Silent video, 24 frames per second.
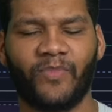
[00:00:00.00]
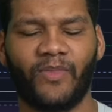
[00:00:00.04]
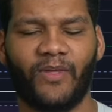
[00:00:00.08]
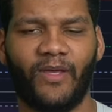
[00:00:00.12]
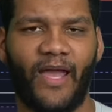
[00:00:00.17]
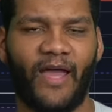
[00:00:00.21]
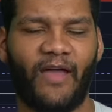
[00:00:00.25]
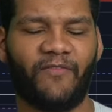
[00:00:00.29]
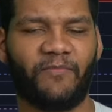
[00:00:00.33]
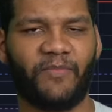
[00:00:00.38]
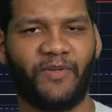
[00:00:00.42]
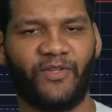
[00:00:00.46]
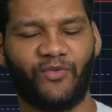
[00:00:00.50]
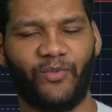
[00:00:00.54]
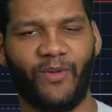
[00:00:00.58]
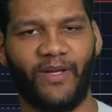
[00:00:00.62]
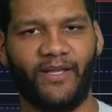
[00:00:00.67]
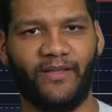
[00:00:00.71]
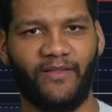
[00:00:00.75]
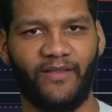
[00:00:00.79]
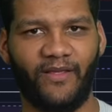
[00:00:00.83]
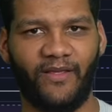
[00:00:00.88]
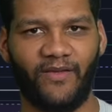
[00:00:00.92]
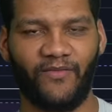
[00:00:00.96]
half
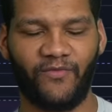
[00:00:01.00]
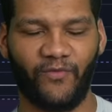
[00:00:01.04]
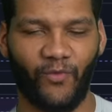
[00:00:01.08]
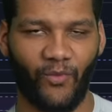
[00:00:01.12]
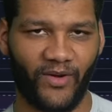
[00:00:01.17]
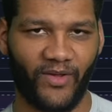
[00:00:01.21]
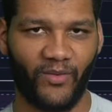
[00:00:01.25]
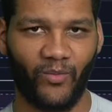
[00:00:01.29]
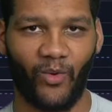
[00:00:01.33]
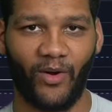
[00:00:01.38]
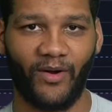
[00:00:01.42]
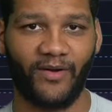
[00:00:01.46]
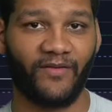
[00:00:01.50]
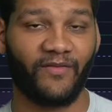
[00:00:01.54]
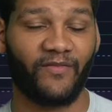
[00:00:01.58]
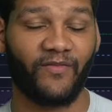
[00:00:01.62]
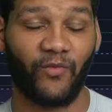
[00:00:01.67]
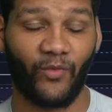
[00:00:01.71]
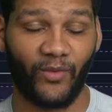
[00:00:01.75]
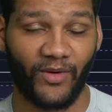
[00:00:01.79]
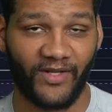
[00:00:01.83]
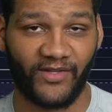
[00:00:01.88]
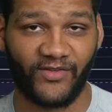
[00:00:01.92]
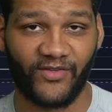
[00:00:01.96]
between the forty-one and
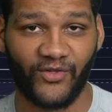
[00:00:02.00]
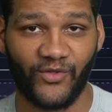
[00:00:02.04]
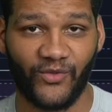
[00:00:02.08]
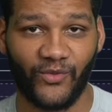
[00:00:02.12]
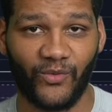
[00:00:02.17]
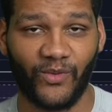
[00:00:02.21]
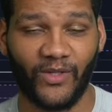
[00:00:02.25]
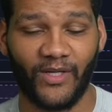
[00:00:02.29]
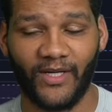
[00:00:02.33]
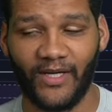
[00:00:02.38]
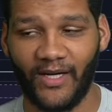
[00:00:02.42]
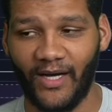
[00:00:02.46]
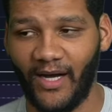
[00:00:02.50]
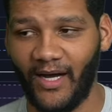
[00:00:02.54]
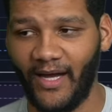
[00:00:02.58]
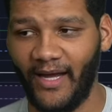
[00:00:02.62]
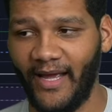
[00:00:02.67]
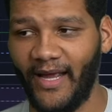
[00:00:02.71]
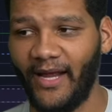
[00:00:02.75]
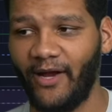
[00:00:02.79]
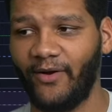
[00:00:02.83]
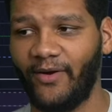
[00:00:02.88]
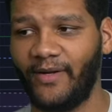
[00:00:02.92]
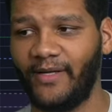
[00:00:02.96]
forty-two uh,
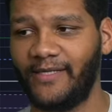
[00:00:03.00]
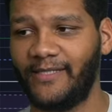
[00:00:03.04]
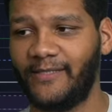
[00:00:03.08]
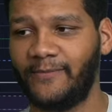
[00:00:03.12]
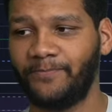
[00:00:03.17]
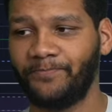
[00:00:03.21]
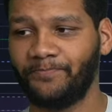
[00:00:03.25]
area.